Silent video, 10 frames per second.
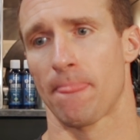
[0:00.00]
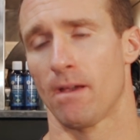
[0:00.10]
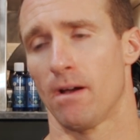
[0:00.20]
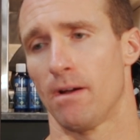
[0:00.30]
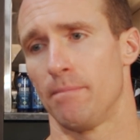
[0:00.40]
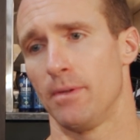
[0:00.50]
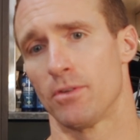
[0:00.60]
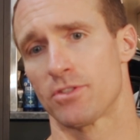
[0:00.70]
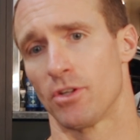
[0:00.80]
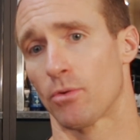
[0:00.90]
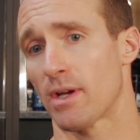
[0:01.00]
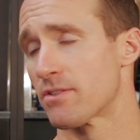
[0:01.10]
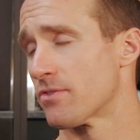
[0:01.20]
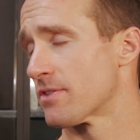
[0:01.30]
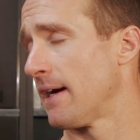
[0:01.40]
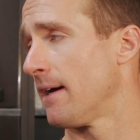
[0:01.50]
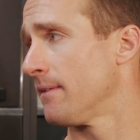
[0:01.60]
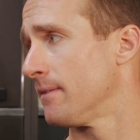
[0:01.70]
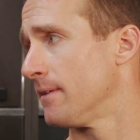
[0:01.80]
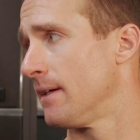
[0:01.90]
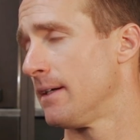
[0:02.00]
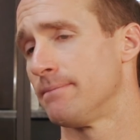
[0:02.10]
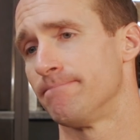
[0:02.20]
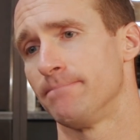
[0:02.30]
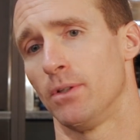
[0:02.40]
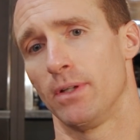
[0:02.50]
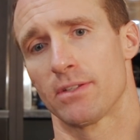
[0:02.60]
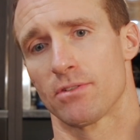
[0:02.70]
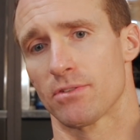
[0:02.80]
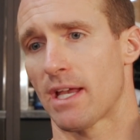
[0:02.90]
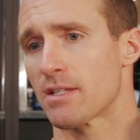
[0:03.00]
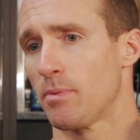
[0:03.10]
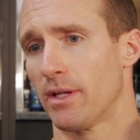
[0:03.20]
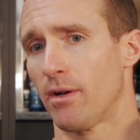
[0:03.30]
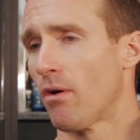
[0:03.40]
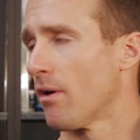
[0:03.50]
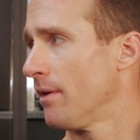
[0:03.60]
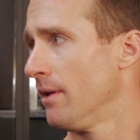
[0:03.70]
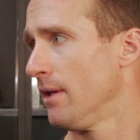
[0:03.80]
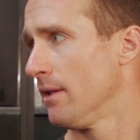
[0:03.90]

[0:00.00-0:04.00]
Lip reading: It's an aggressive style. He gets those guys playing hard.